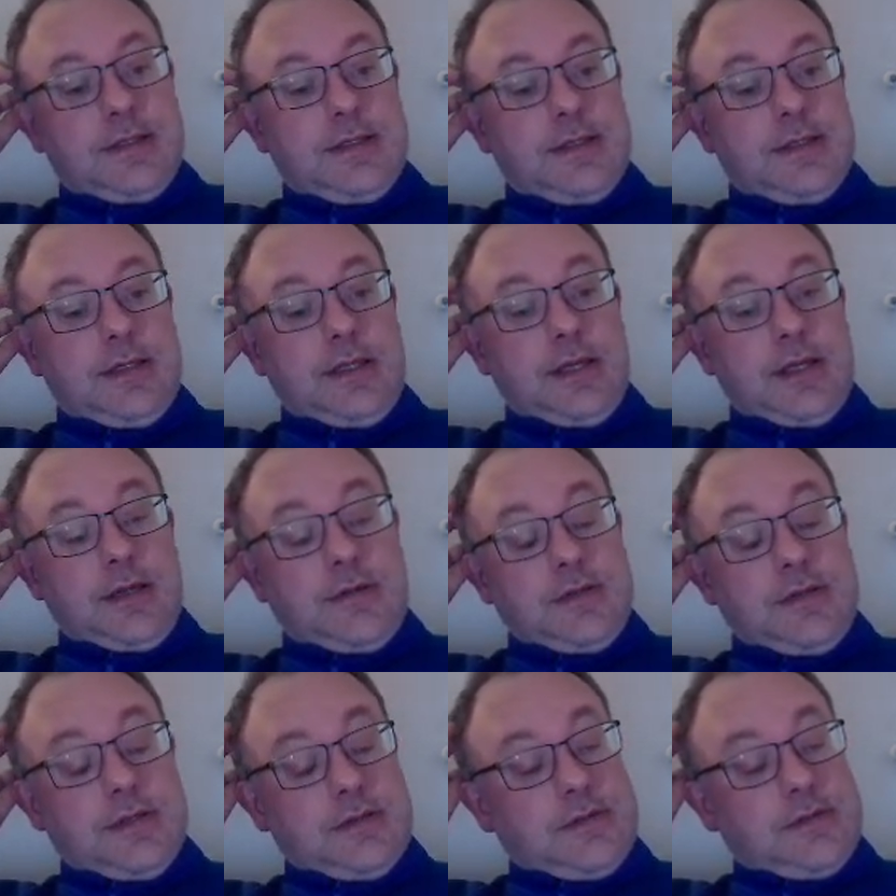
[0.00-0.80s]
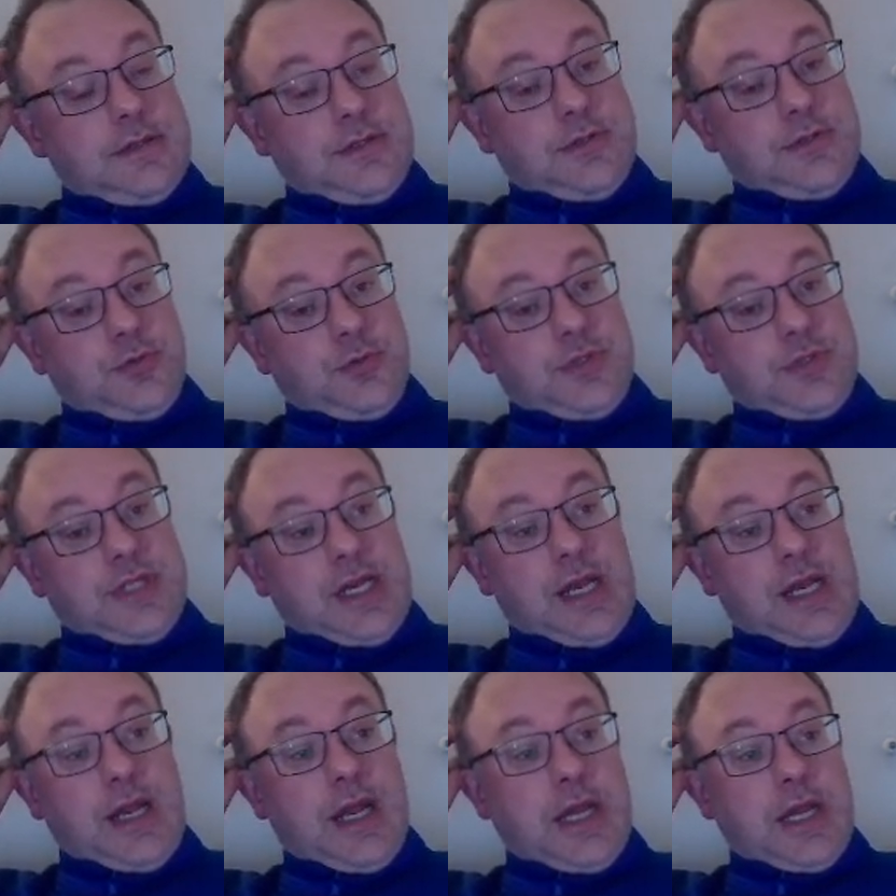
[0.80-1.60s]
it's also
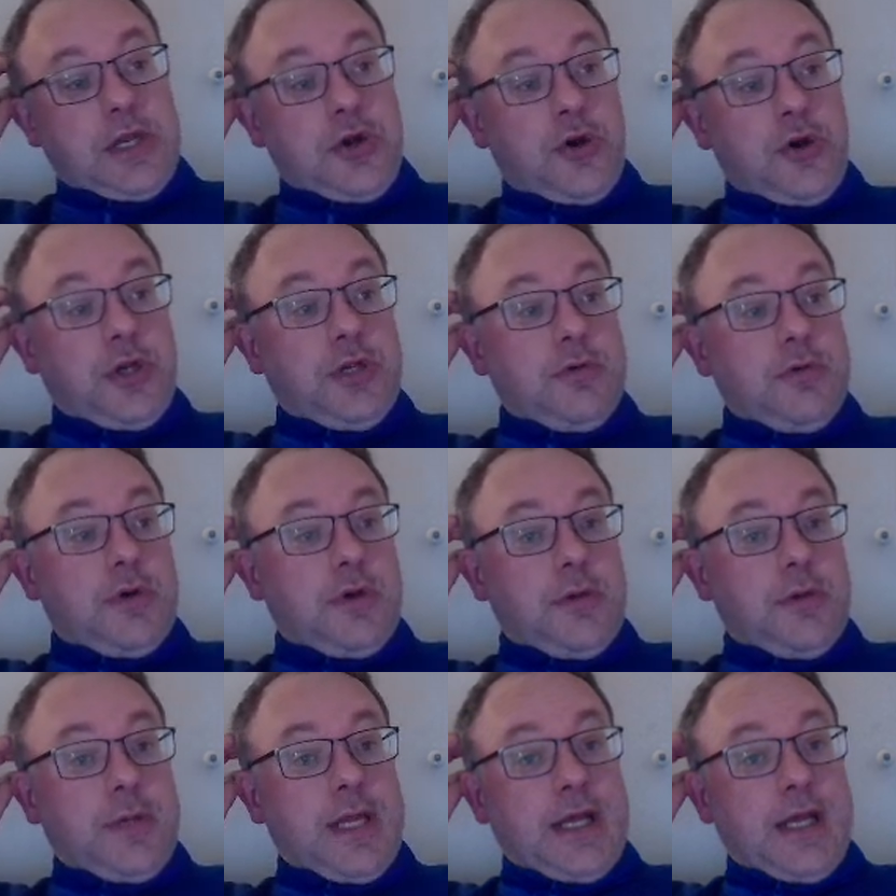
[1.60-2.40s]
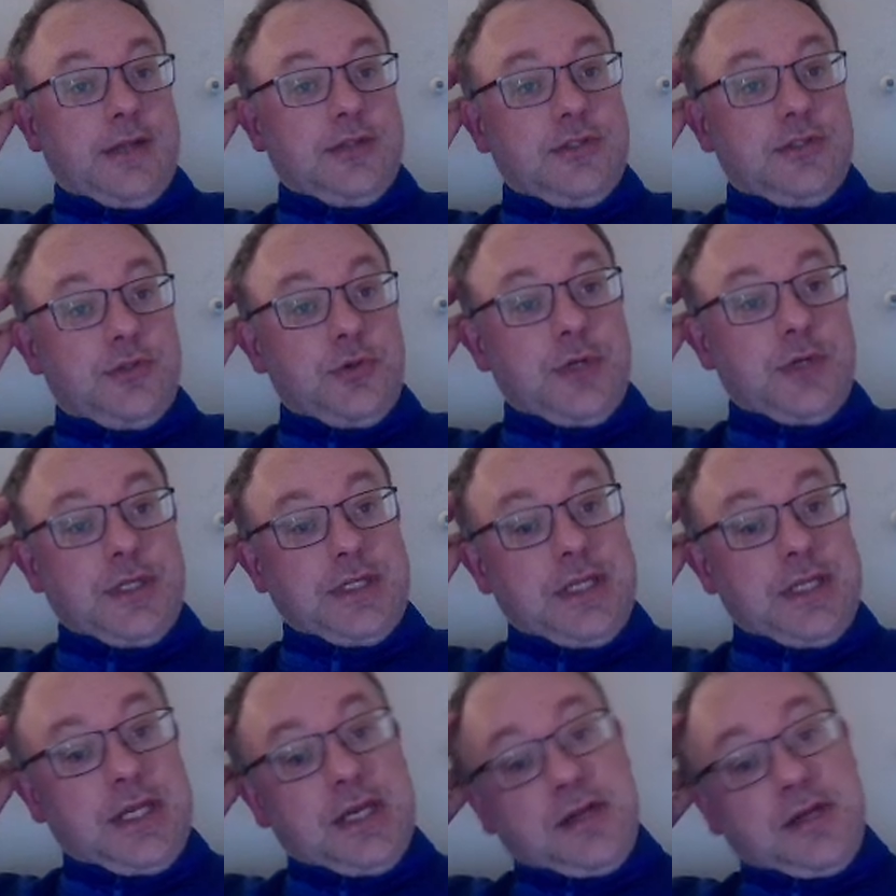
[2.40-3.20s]
like a 9-year-old. I mean, how strong is
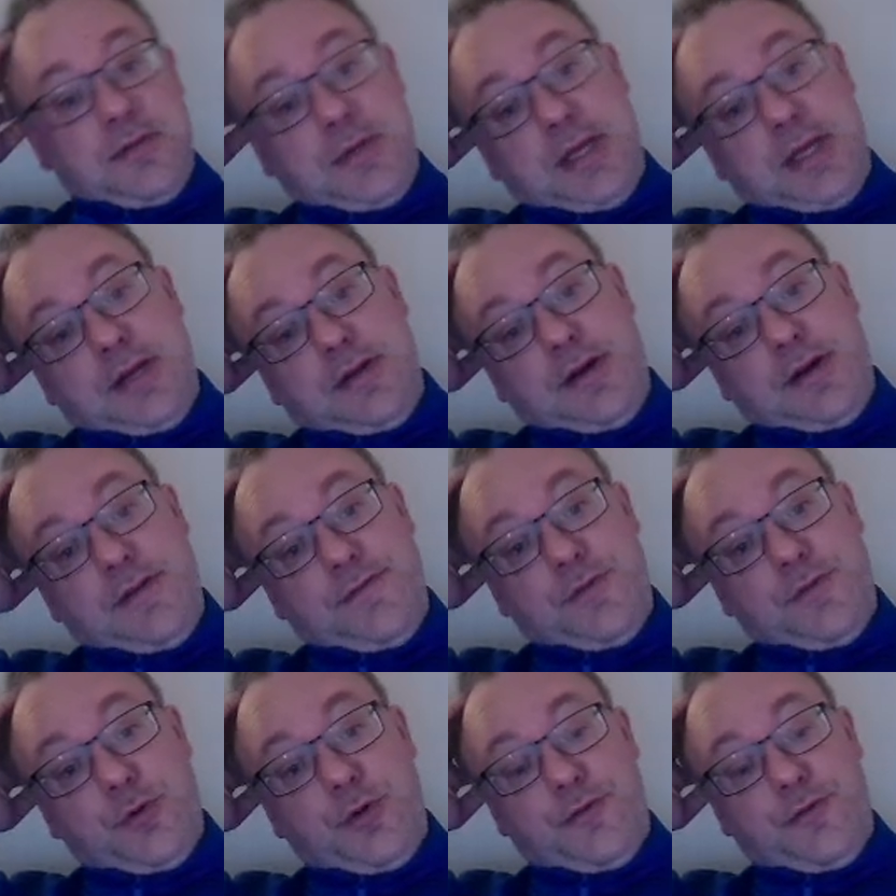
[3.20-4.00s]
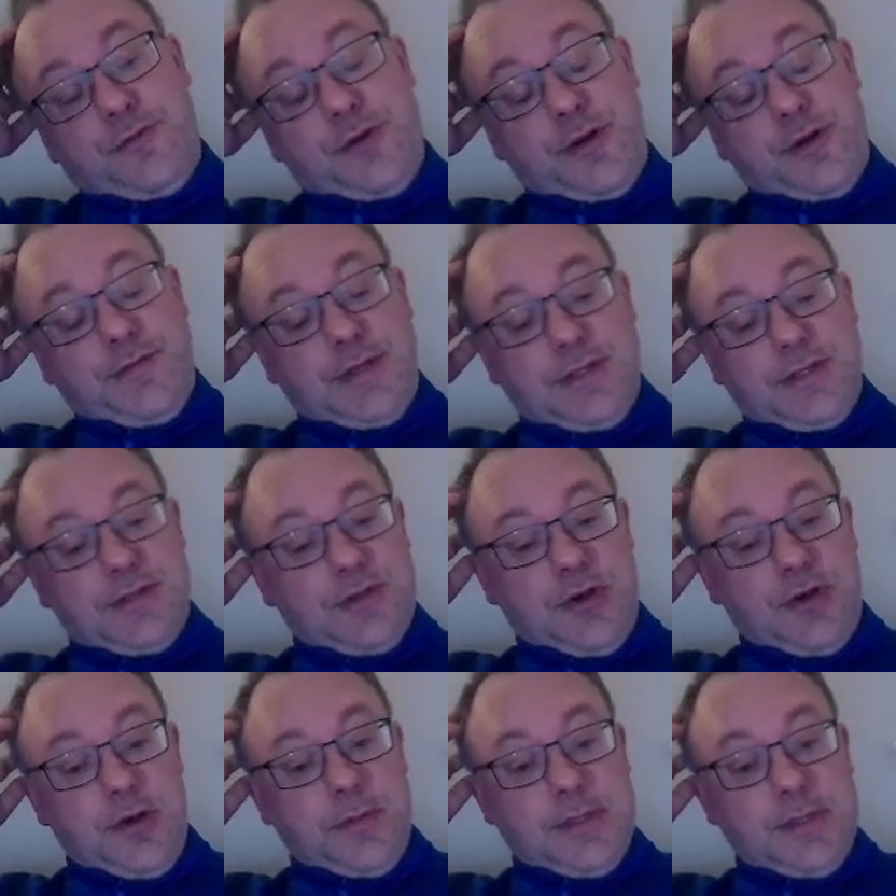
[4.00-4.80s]
he going to be in like 4 or 5 years'
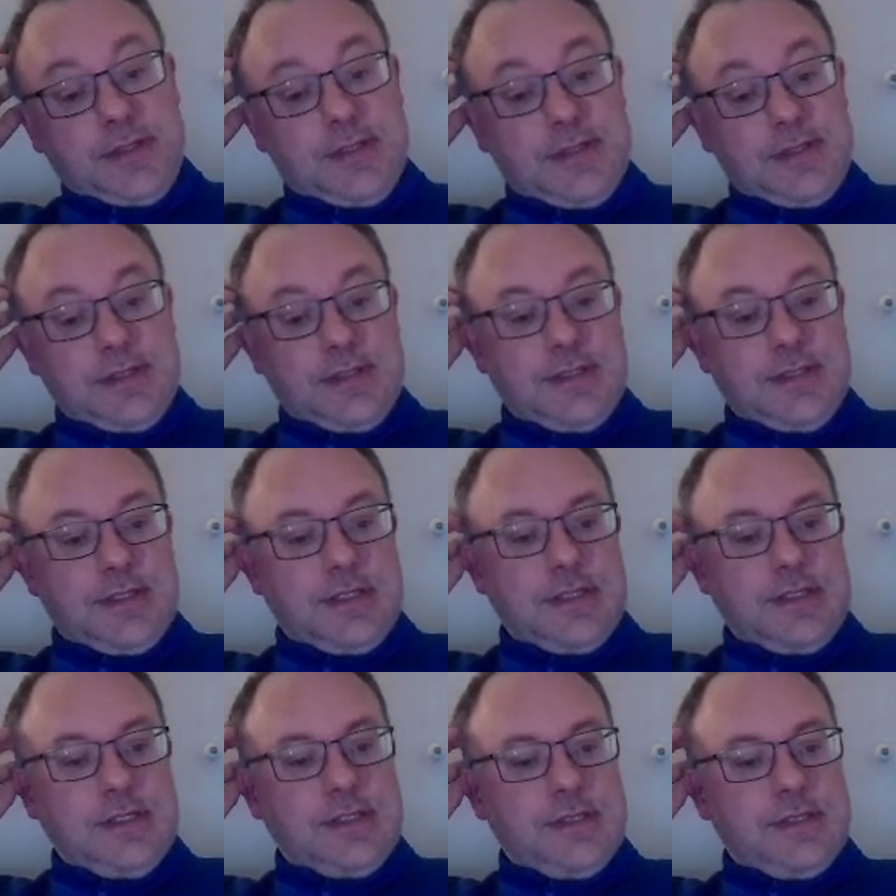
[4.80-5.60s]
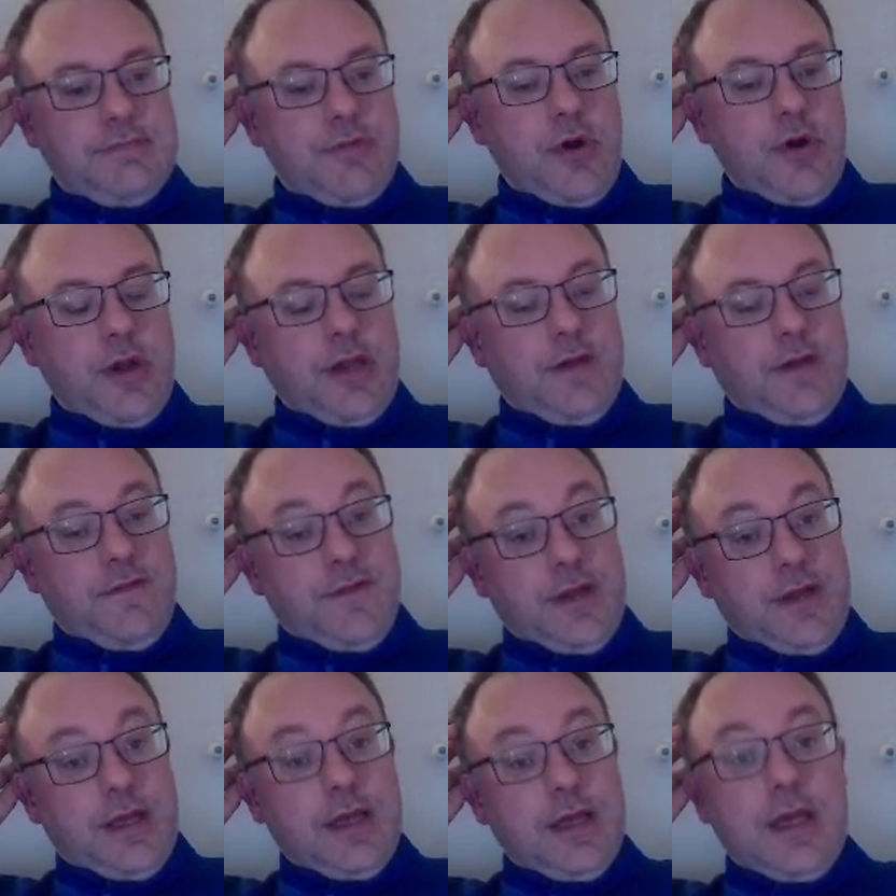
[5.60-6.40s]
time? It's frightening to
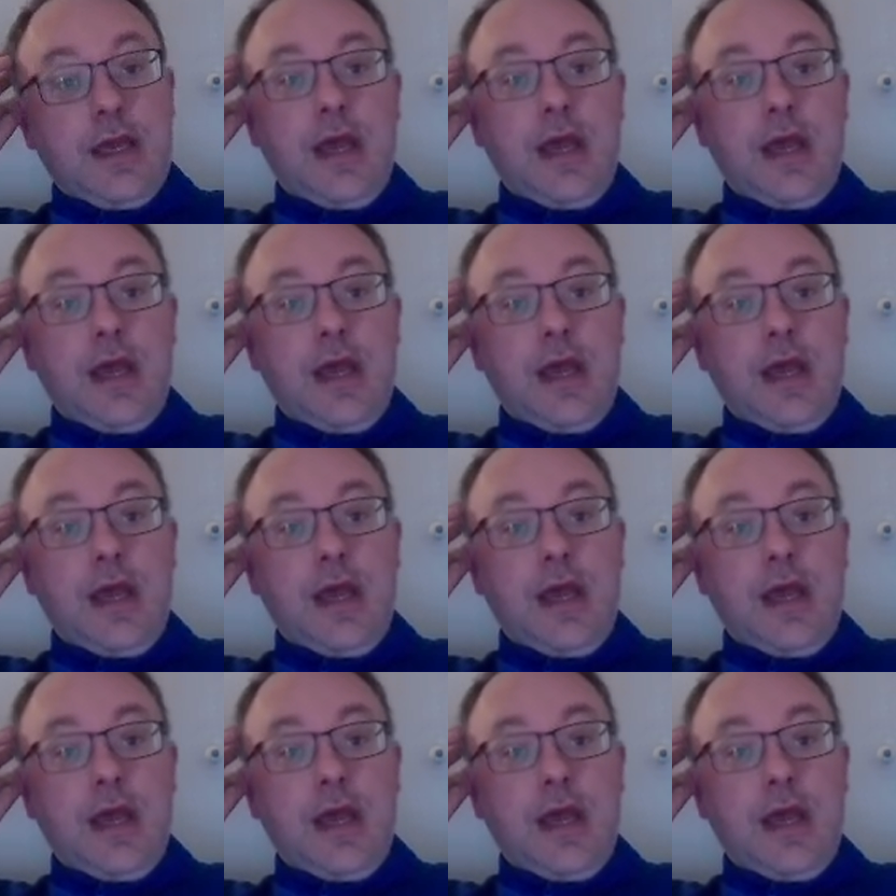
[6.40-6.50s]
think.